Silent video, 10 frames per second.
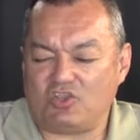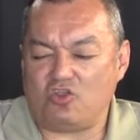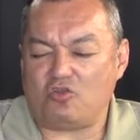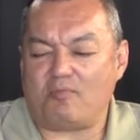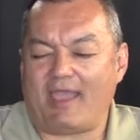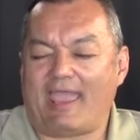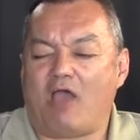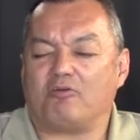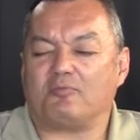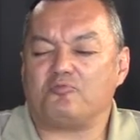You by
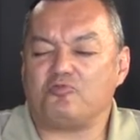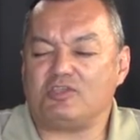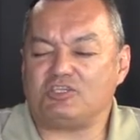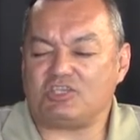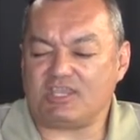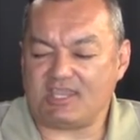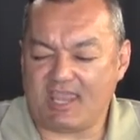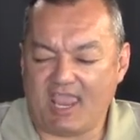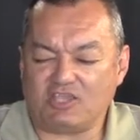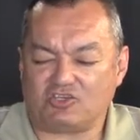our
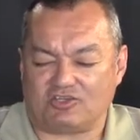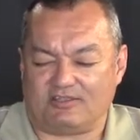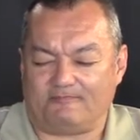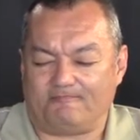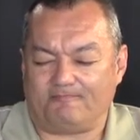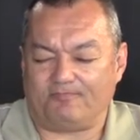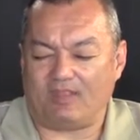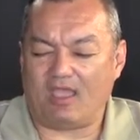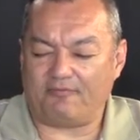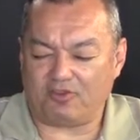appreciation
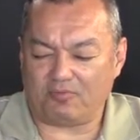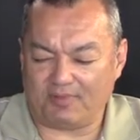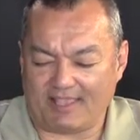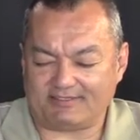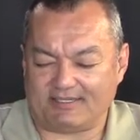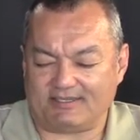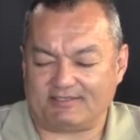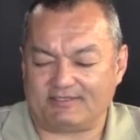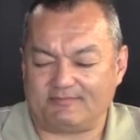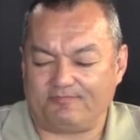of Your
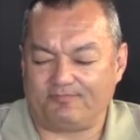blessings.